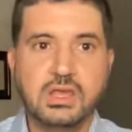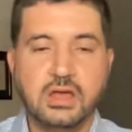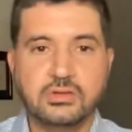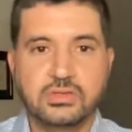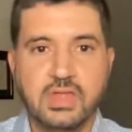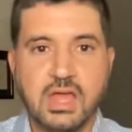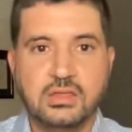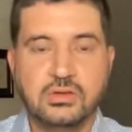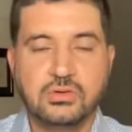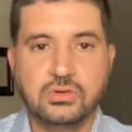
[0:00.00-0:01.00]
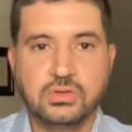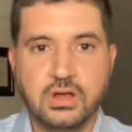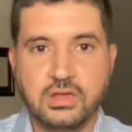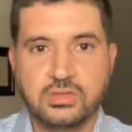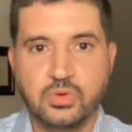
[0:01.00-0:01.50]
understanding who your
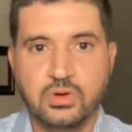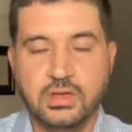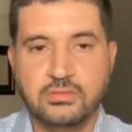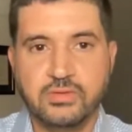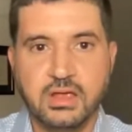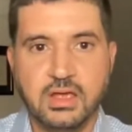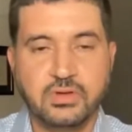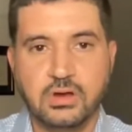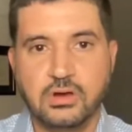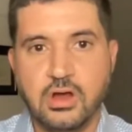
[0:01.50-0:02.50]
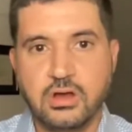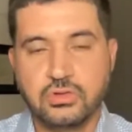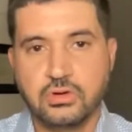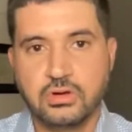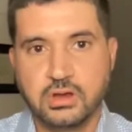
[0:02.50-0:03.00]
customer is, right? If you're a large
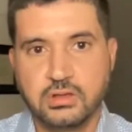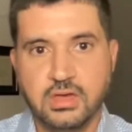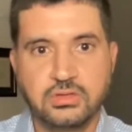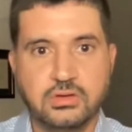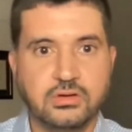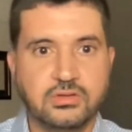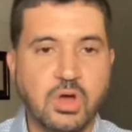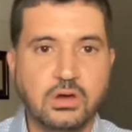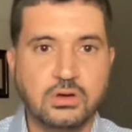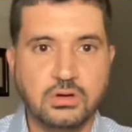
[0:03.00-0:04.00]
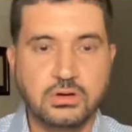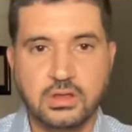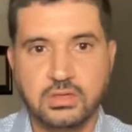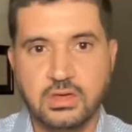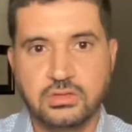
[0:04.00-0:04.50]
organization or a smaller
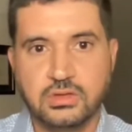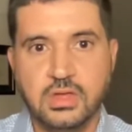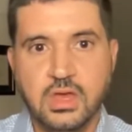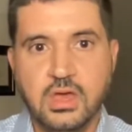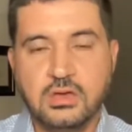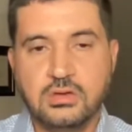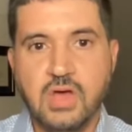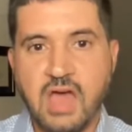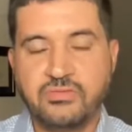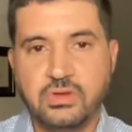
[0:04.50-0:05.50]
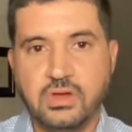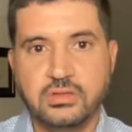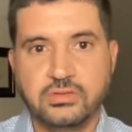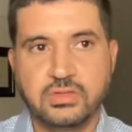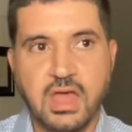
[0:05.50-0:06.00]
organization, you have to
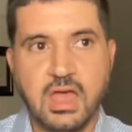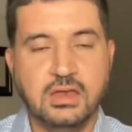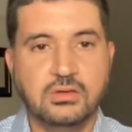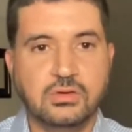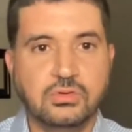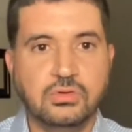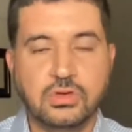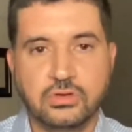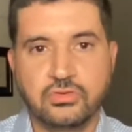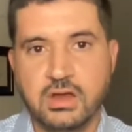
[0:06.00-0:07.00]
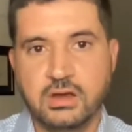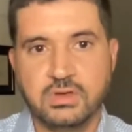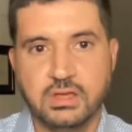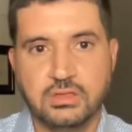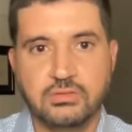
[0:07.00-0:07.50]
understand who you're trying to
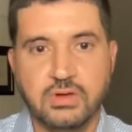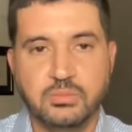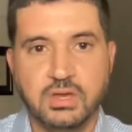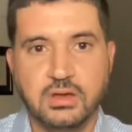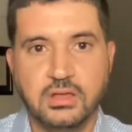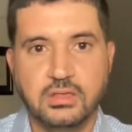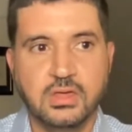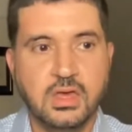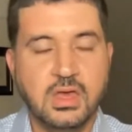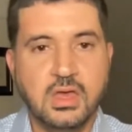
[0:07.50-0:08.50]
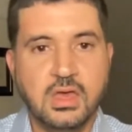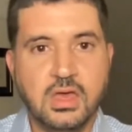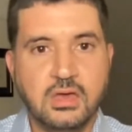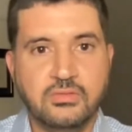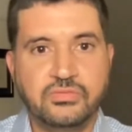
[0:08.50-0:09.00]
reach, right? Because
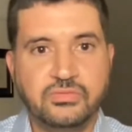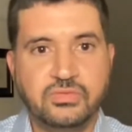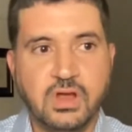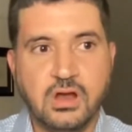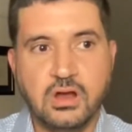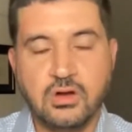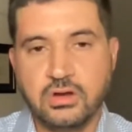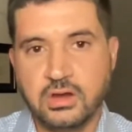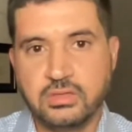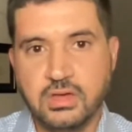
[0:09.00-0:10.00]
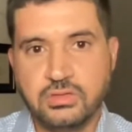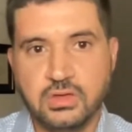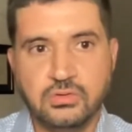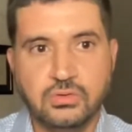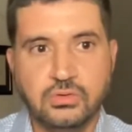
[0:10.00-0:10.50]
if you're an
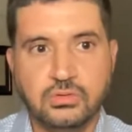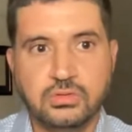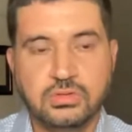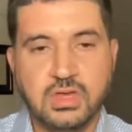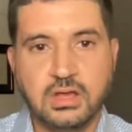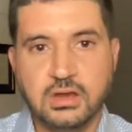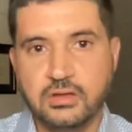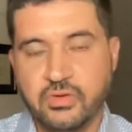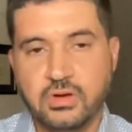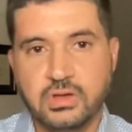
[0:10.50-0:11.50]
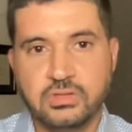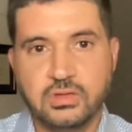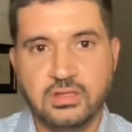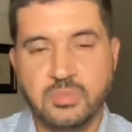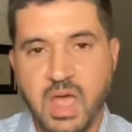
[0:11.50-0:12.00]
organization who's singularly focused
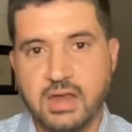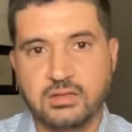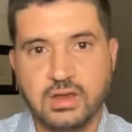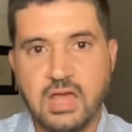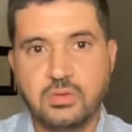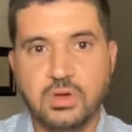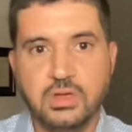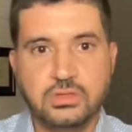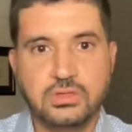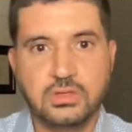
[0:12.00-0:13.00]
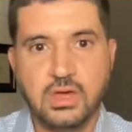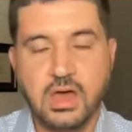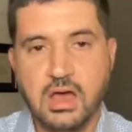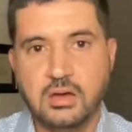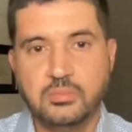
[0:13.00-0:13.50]
on Spanish language
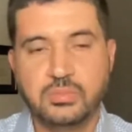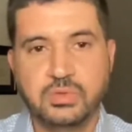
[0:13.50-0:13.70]
and